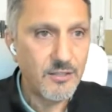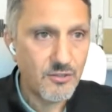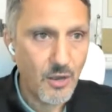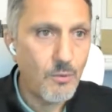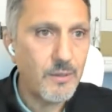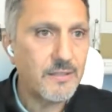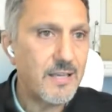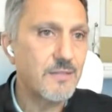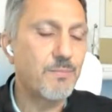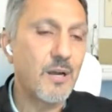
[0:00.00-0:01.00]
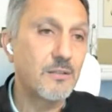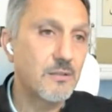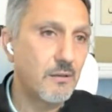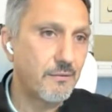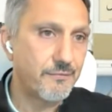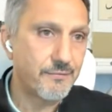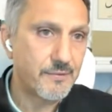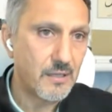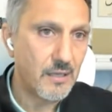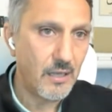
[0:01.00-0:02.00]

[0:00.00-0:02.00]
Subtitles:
They saw it as part of